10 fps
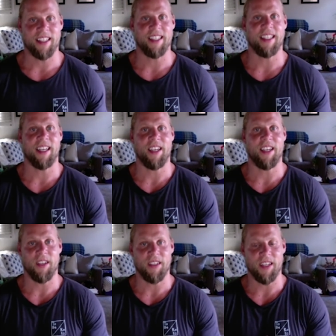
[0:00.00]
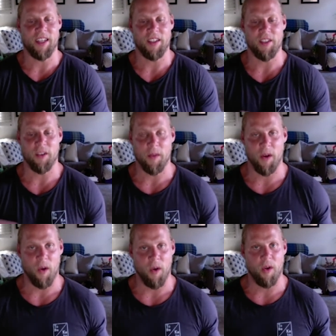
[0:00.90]
to, to consume the
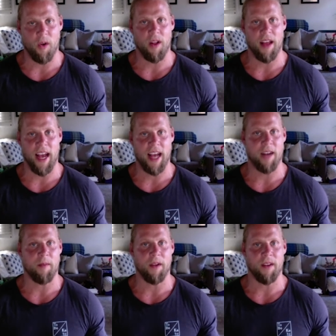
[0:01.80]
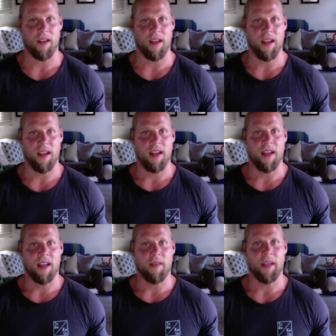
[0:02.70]
whole animal
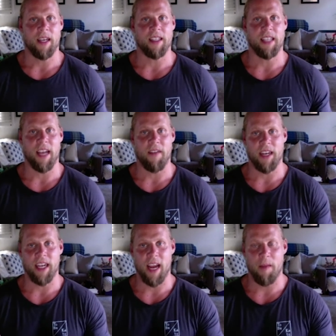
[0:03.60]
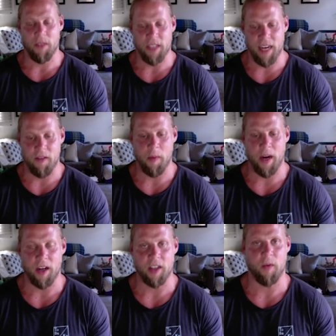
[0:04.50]
yeah because 78% of
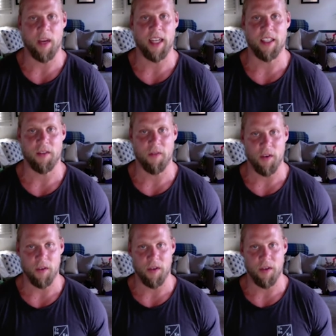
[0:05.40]
america's waste is food